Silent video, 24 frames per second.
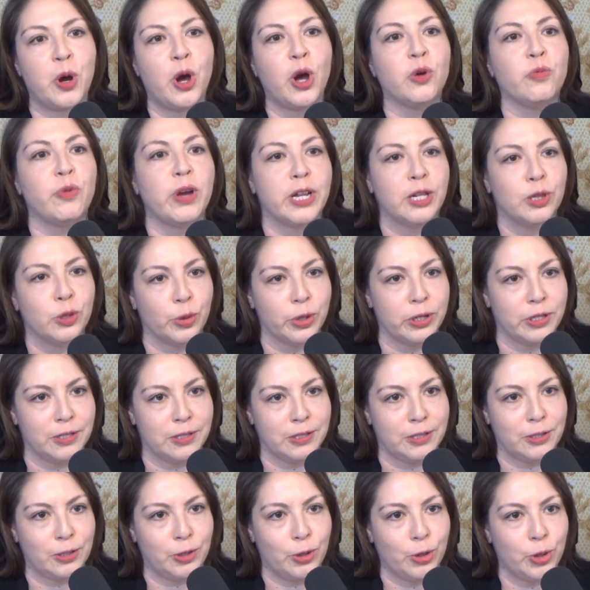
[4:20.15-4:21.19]
already
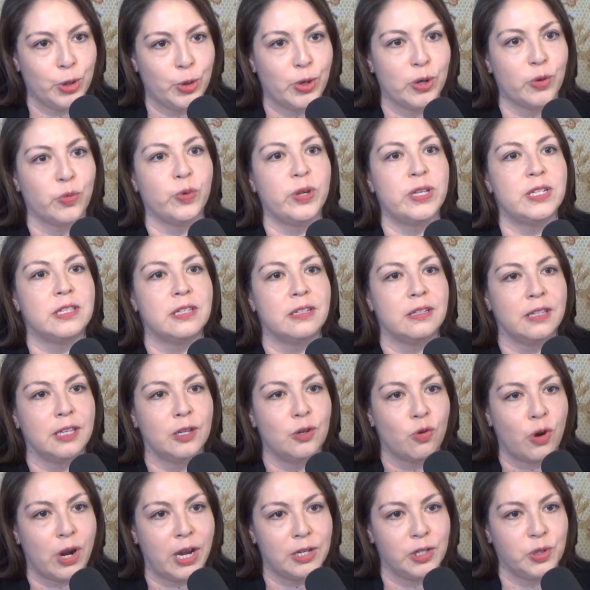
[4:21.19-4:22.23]
lawyers or who are recently
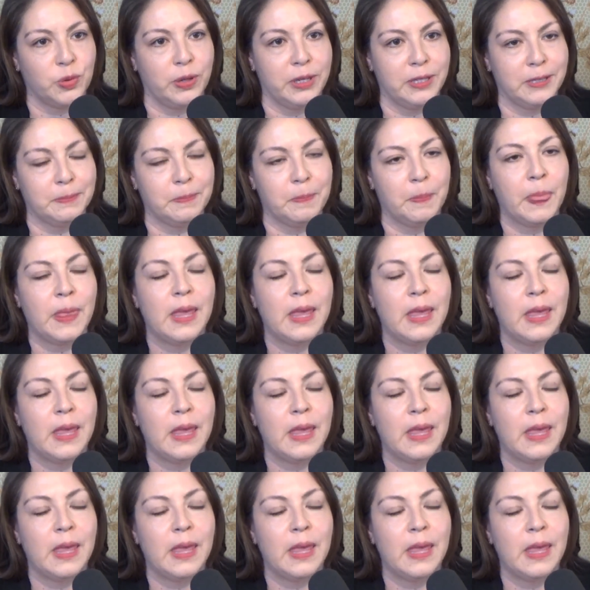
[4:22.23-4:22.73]
graduated.